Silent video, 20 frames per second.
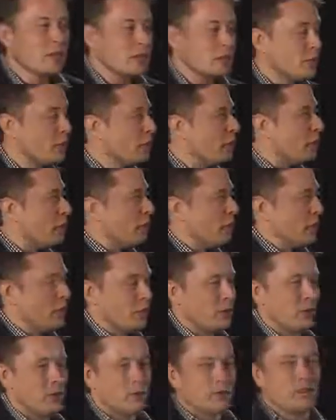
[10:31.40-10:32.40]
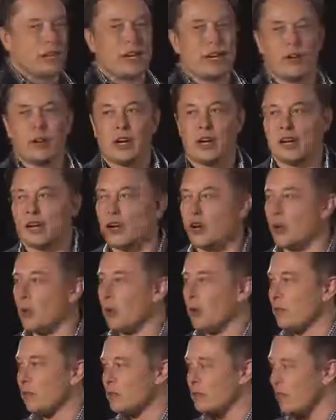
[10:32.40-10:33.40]
And so if you're getting ready to go to
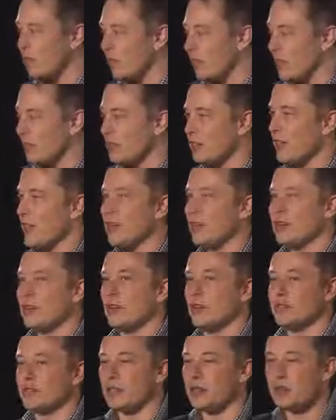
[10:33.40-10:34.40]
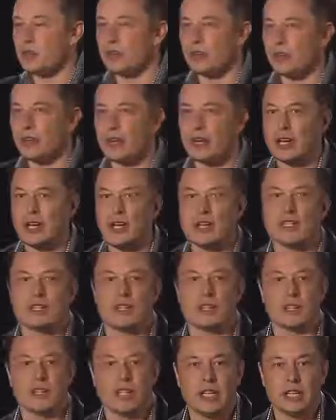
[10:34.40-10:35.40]
work for something and it knows, oh, you're going to
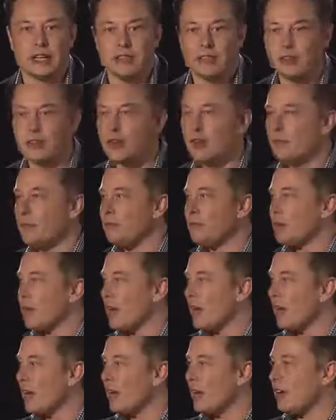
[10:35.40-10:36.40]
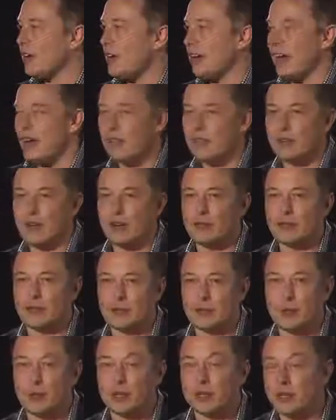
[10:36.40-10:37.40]
need to leave half an hour
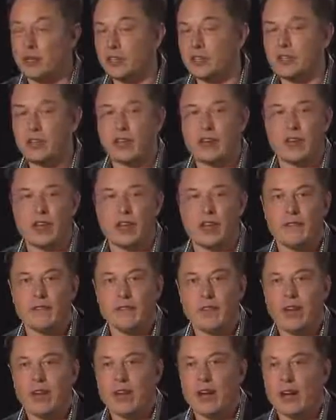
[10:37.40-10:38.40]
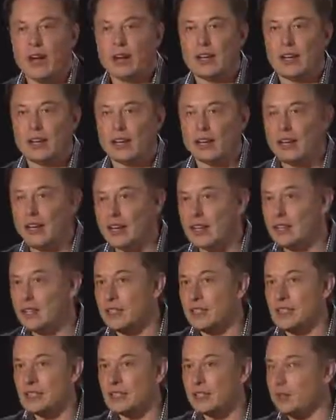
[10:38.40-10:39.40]
before work, you can say, okay, I'd like
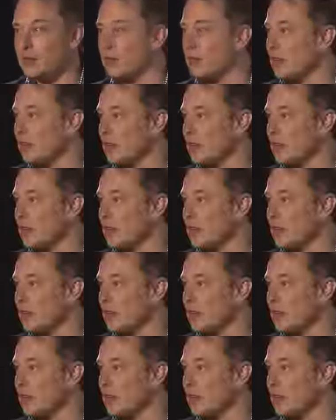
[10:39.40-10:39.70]
it to just